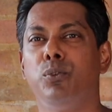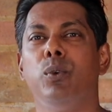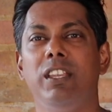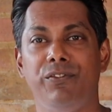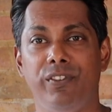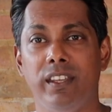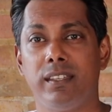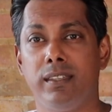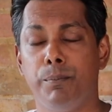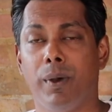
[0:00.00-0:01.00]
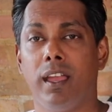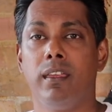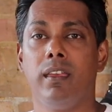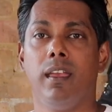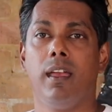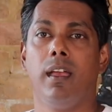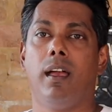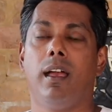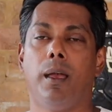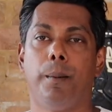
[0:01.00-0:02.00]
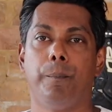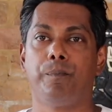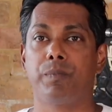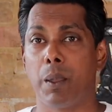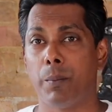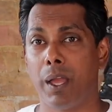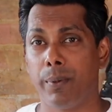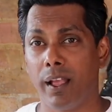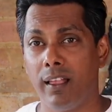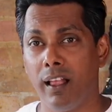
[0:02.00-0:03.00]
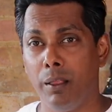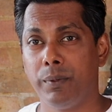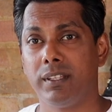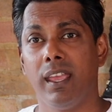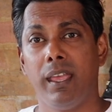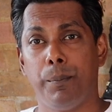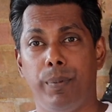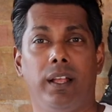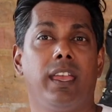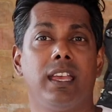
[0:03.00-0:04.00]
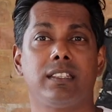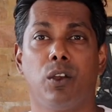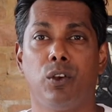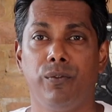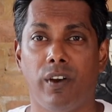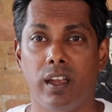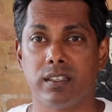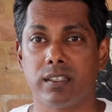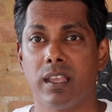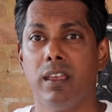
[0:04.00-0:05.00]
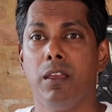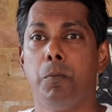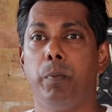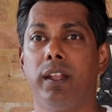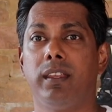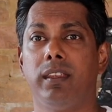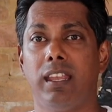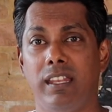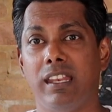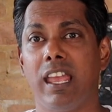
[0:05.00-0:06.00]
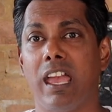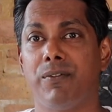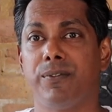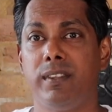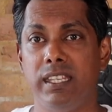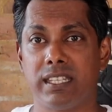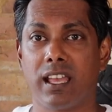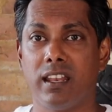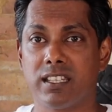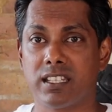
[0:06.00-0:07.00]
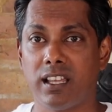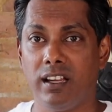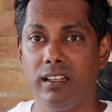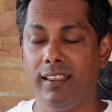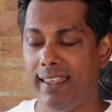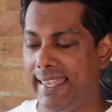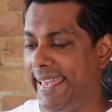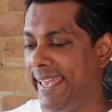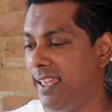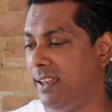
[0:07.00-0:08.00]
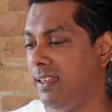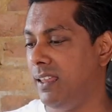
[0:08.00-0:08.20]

would it fit my Bell helmet? Bell has their own visors, but they didn't have this kind of style. And